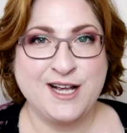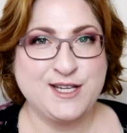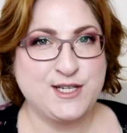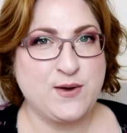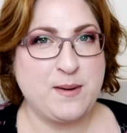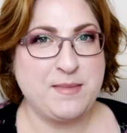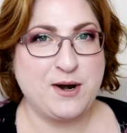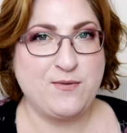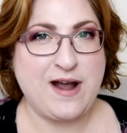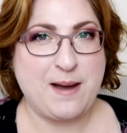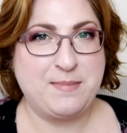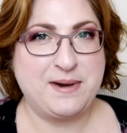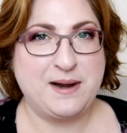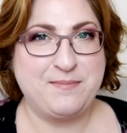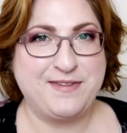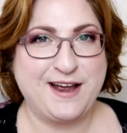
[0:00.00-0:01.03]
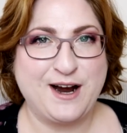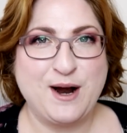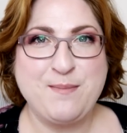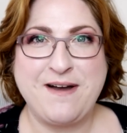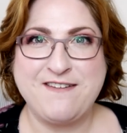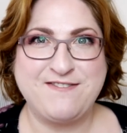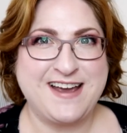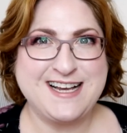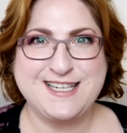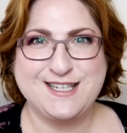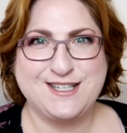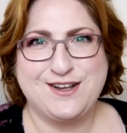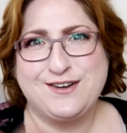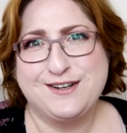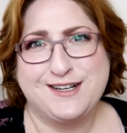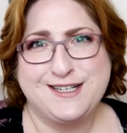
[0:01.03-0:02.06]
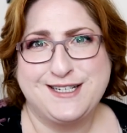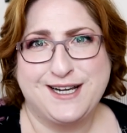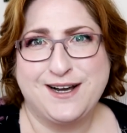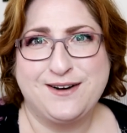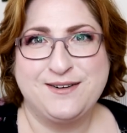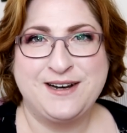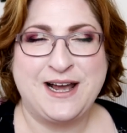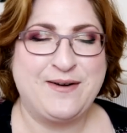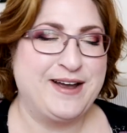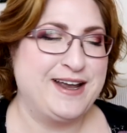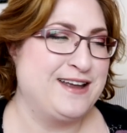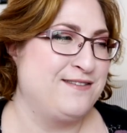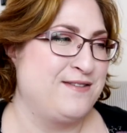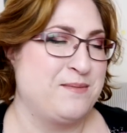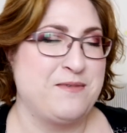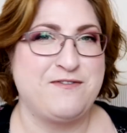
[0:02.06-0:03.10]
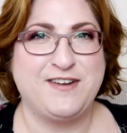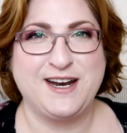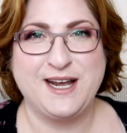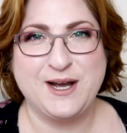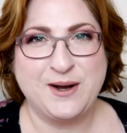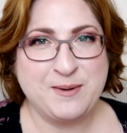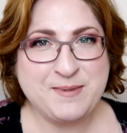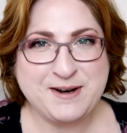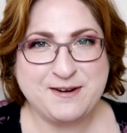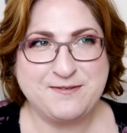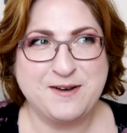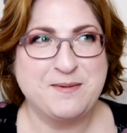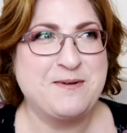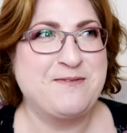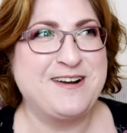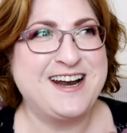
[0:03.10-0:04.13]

So I'm gonna wrap it up there. My face is all good to go. Now I can film a video. I'm gonna film a